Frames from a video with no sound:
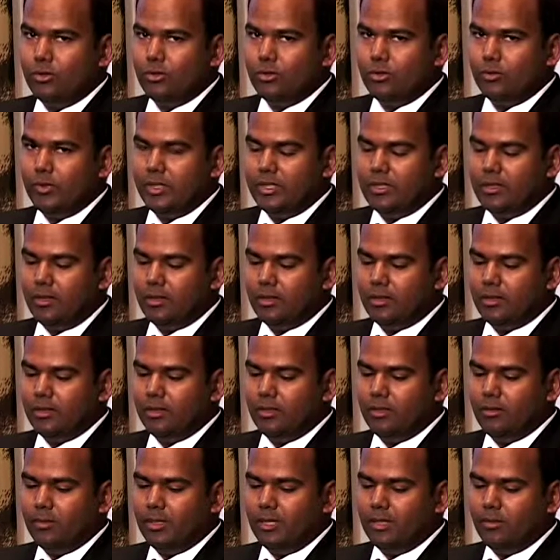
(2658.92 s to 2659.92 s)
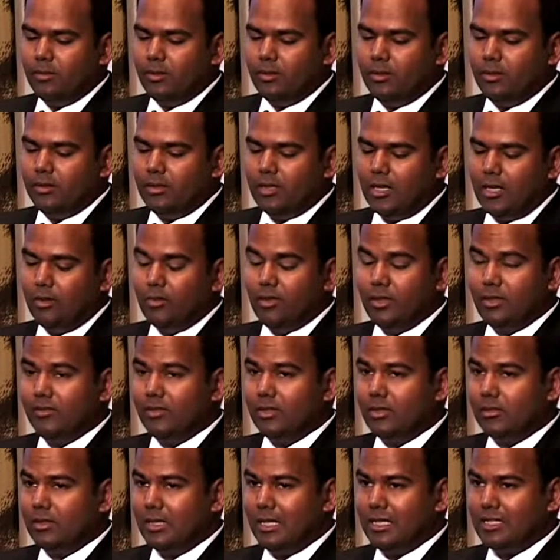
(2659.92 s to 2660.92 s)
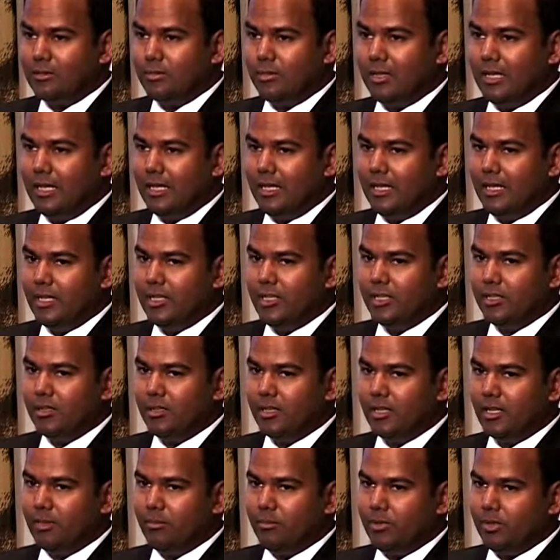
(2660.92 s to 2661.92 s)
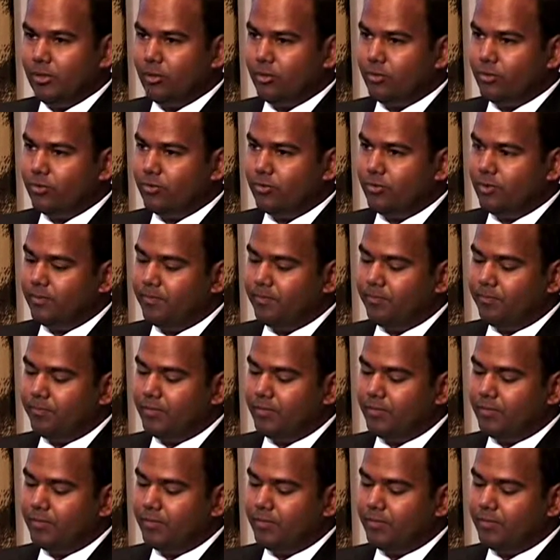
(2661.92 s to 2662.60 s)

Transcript: So we talked a little bit about how liver transplantation can be useful,